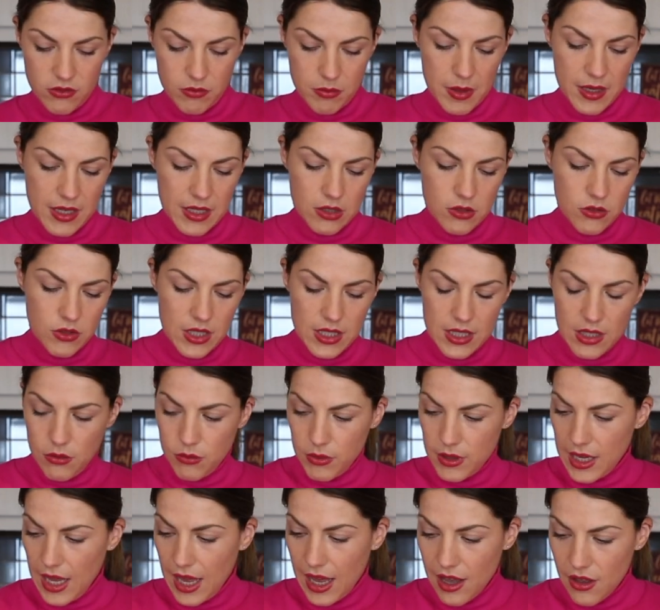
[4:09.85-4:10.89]
of panettone that
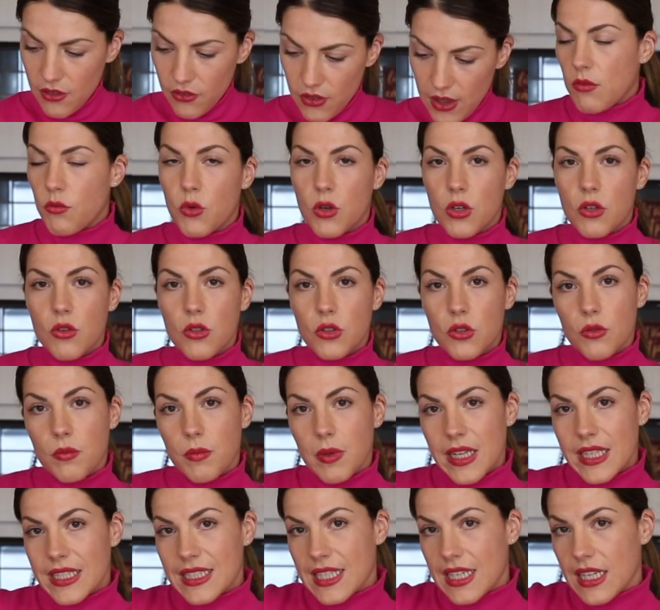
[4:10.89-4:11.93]
we have, and we're going to
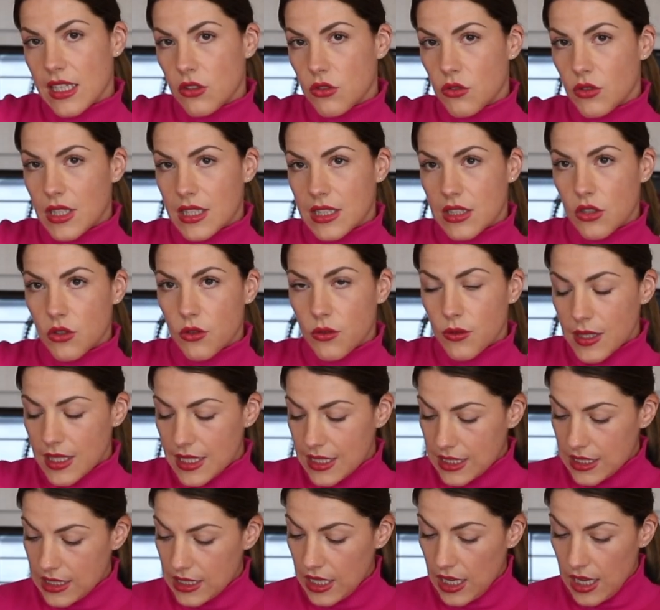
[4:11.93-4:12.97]
place it into this
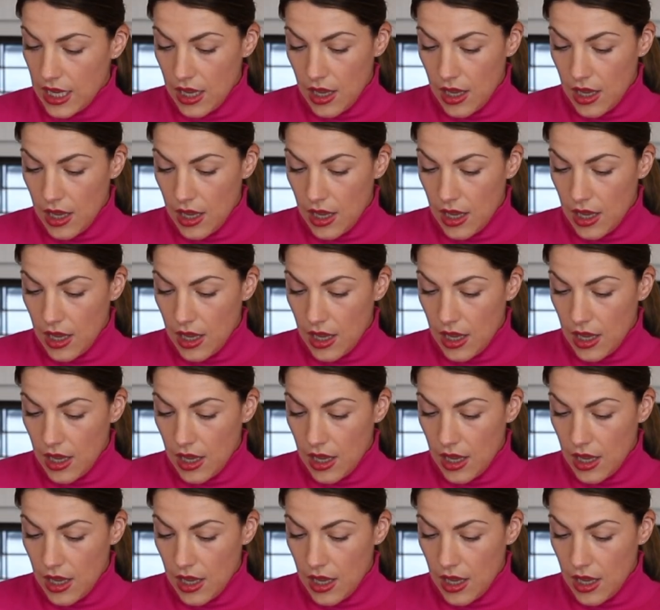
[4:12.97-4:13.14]
greased